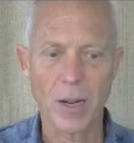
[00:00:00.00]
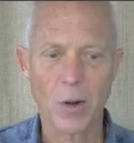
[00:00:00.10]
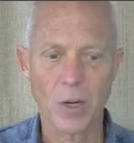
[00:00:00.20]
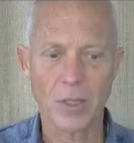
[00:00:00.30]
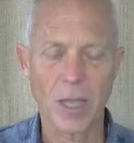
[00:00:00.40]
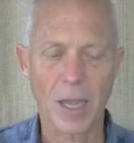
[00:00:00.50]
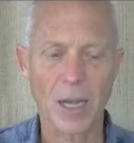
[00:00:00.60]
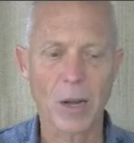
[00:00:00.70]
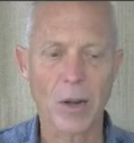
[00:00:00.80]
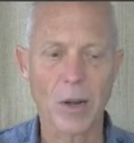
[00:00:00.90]
or a
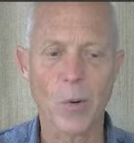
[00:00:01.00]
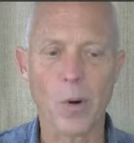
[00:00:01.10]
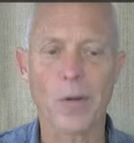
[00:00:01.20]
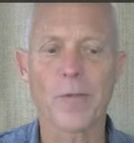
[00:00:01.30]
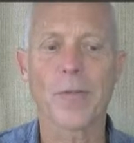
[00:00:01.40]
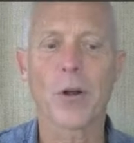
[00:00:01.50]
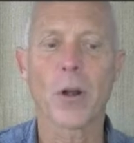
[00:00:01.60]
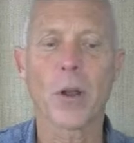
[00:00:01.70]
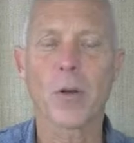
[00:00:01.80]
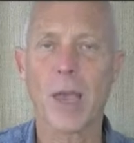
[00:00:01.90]
secondary or a footer
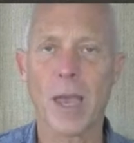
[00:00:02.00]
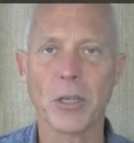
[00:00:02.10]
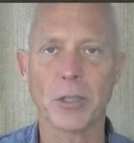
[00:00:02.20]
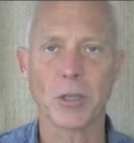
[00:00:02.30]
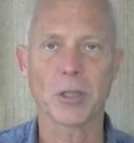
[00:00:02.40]
location.